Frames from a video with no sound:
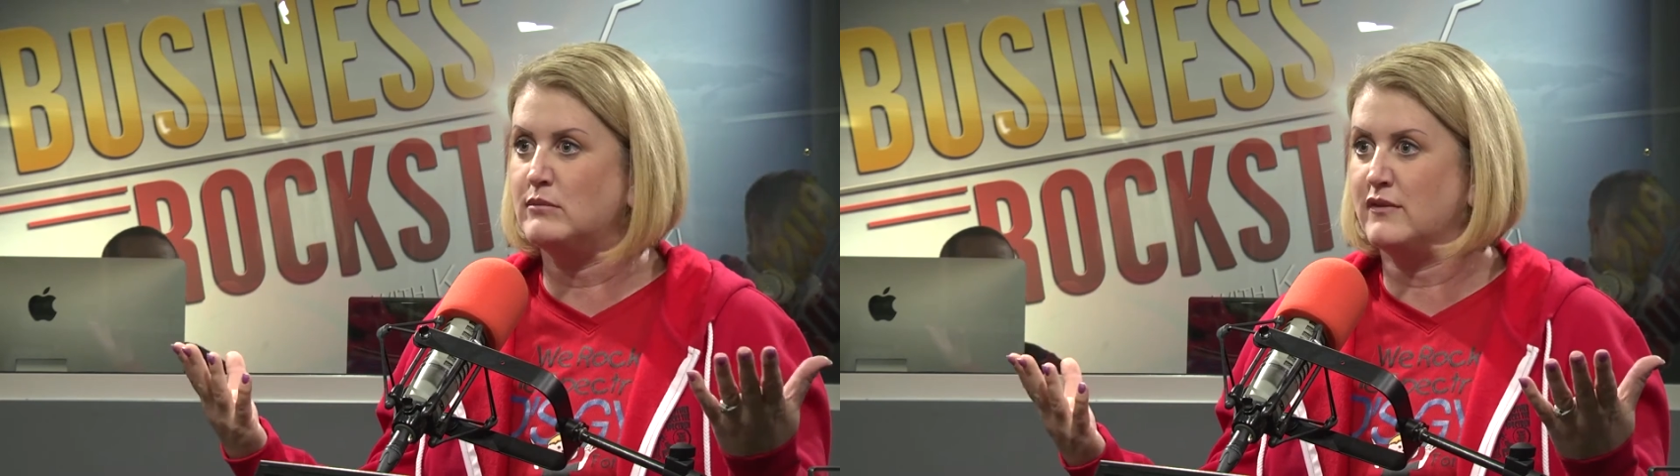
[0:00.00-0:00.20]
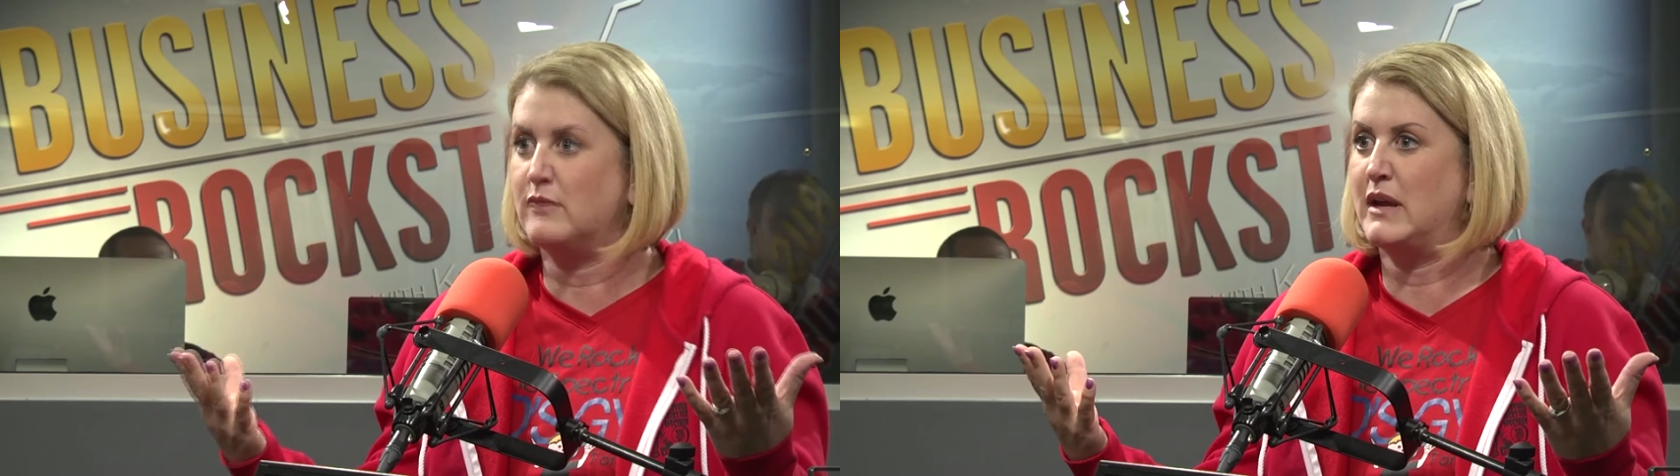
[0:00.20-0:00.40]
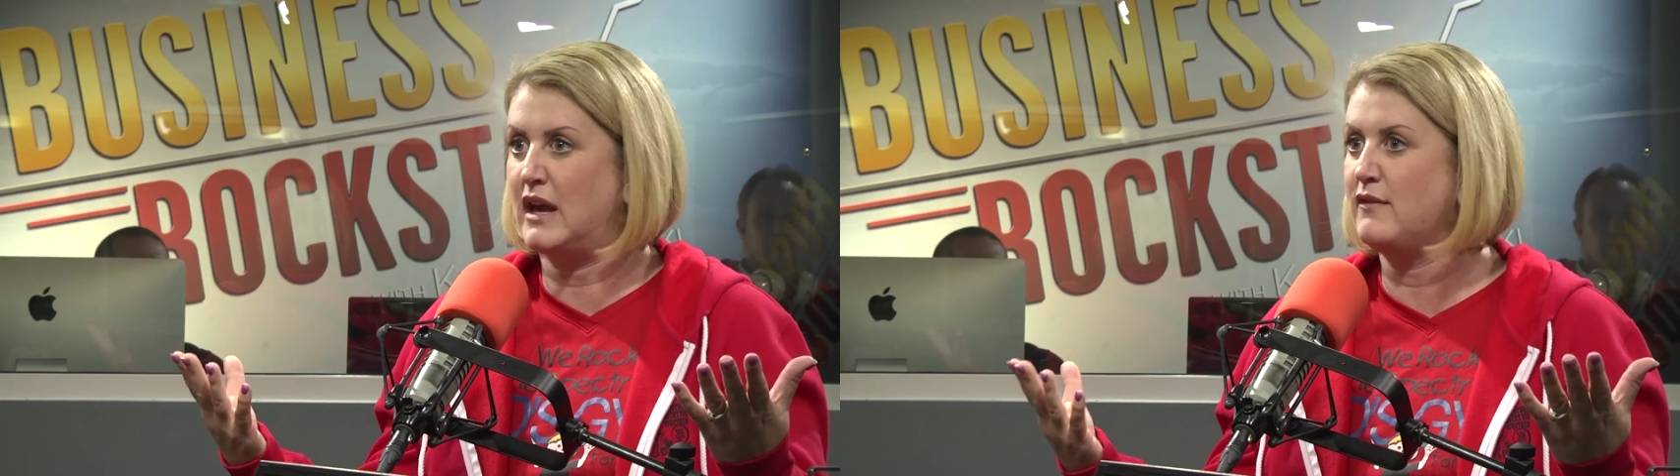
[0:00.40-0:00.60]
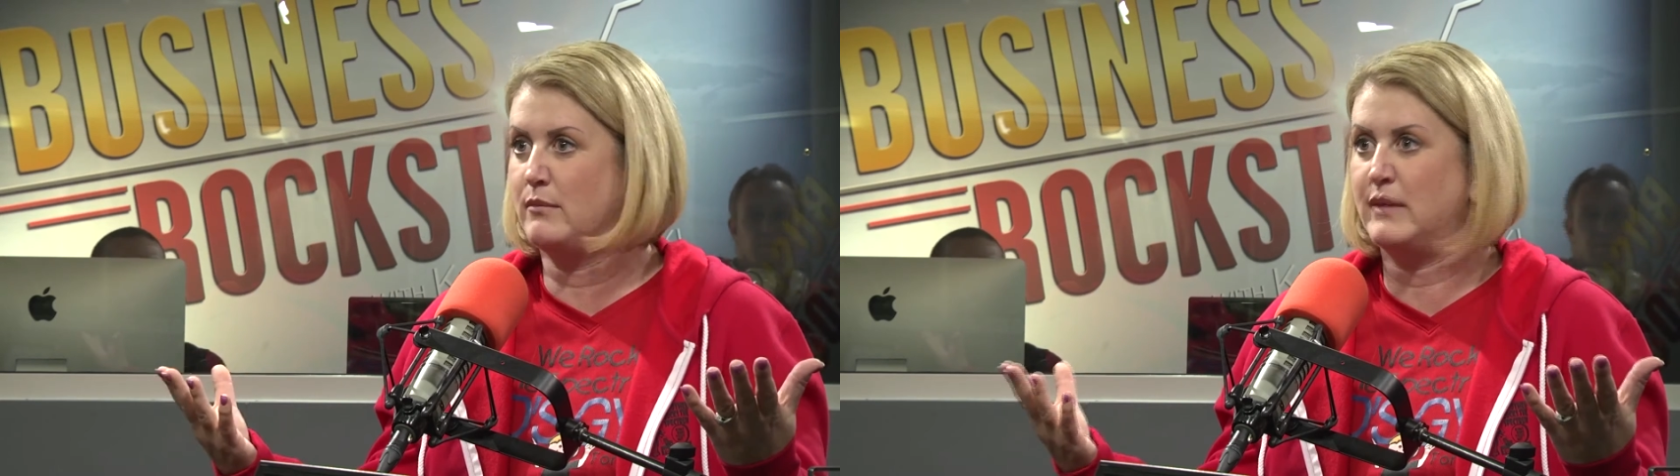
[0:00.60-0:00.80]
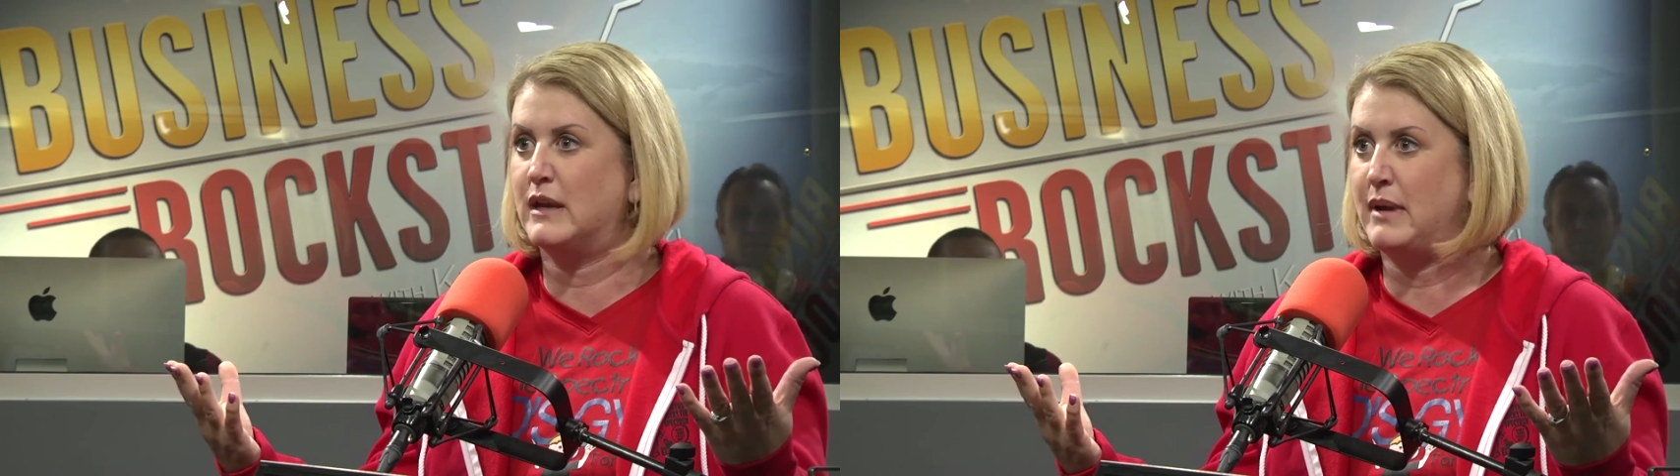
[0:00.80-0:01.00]
living my life, I'm
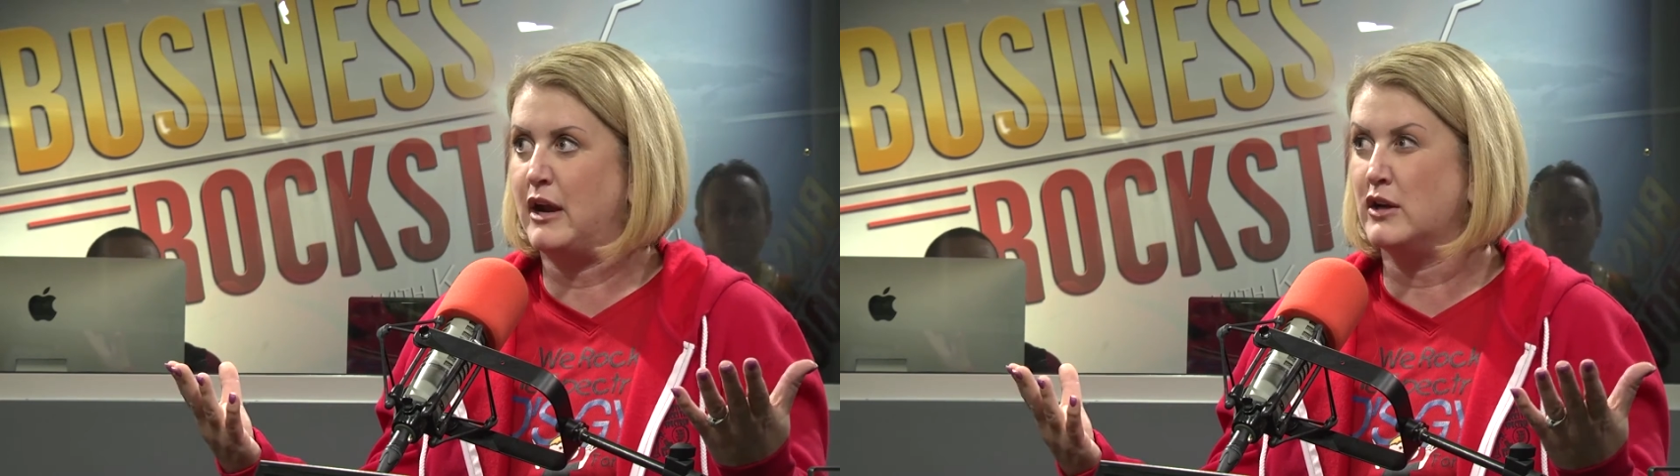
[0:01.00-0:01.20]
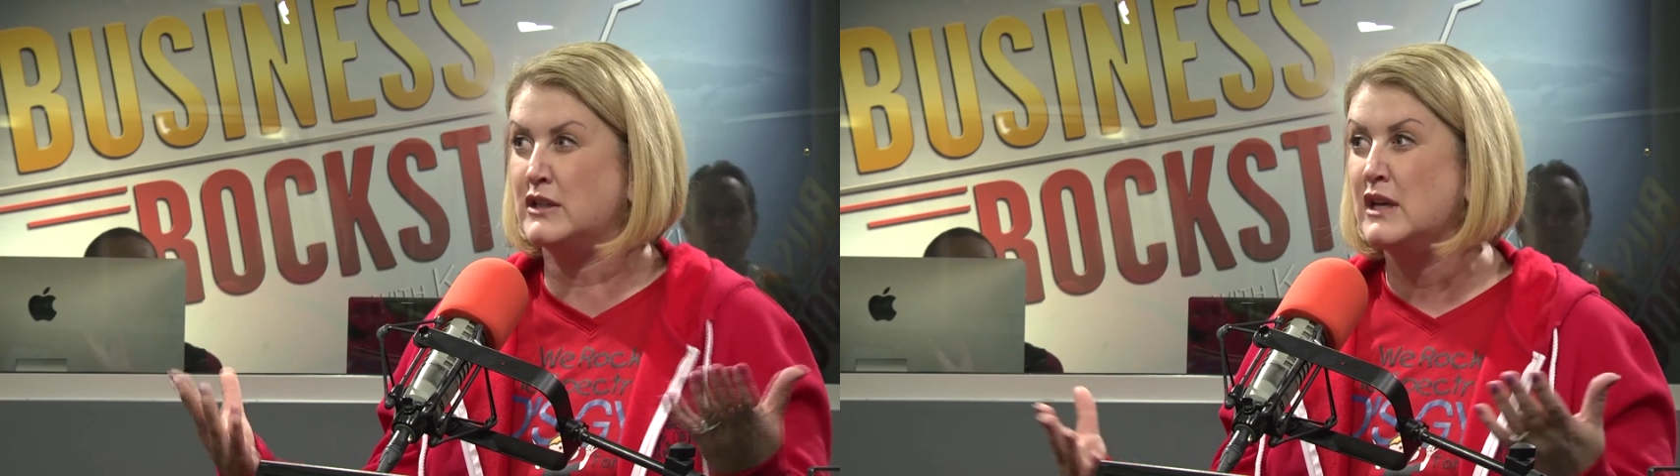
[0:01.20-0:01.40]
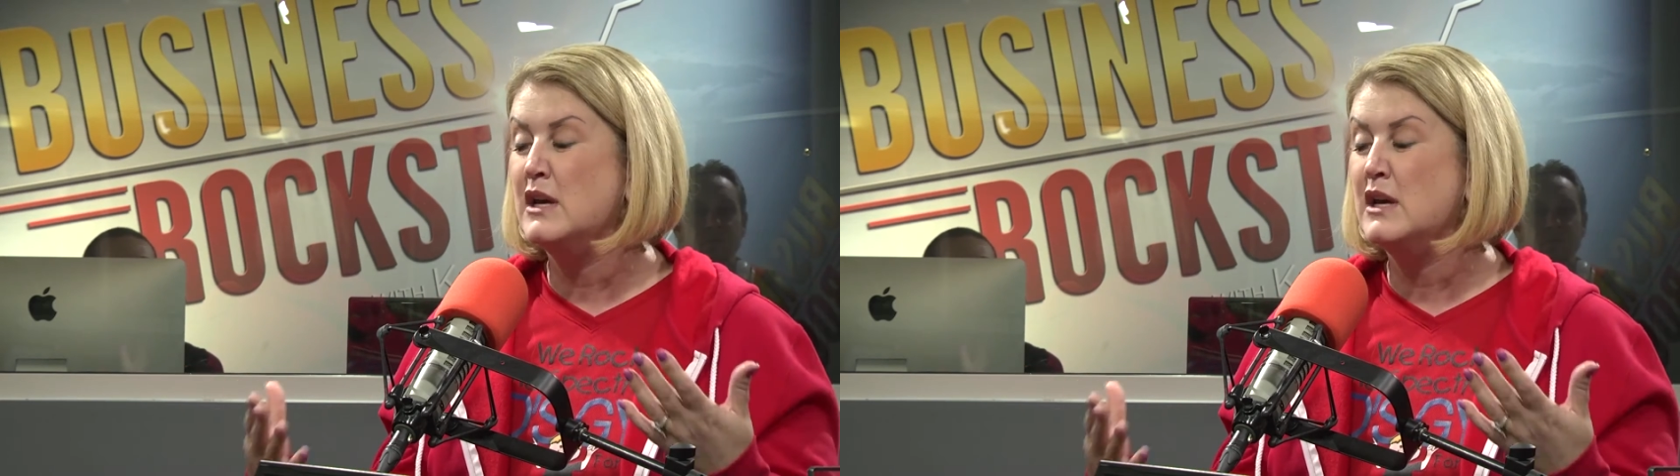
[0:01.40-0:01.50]
being a parent.